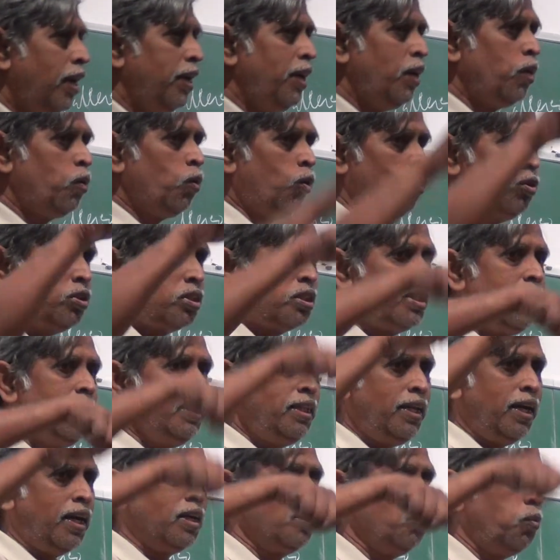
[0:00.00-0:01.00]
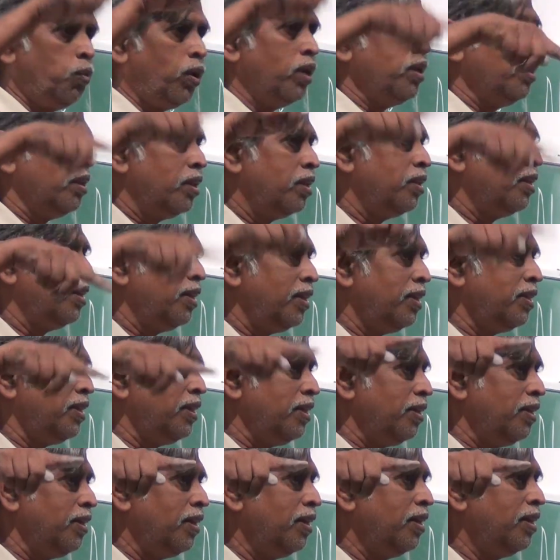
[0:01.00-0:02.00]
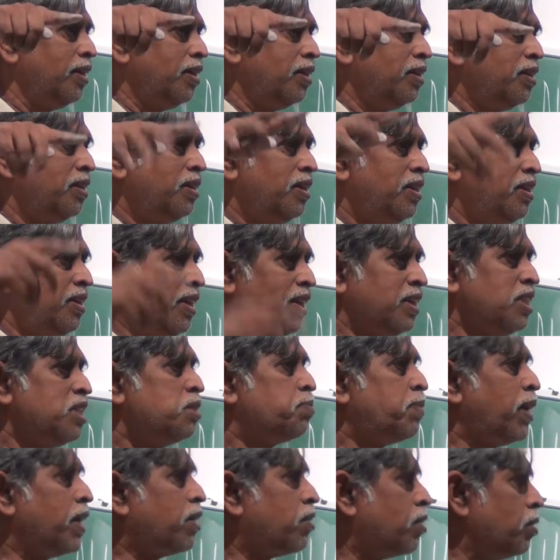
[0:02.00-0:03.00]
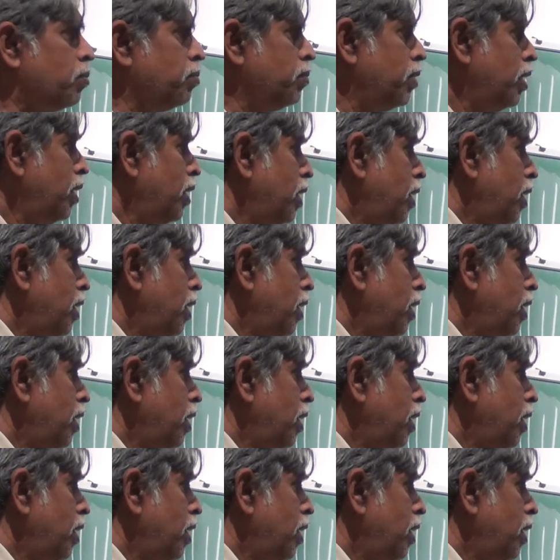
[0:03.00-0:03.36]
you don't see the other one in the other spectrum,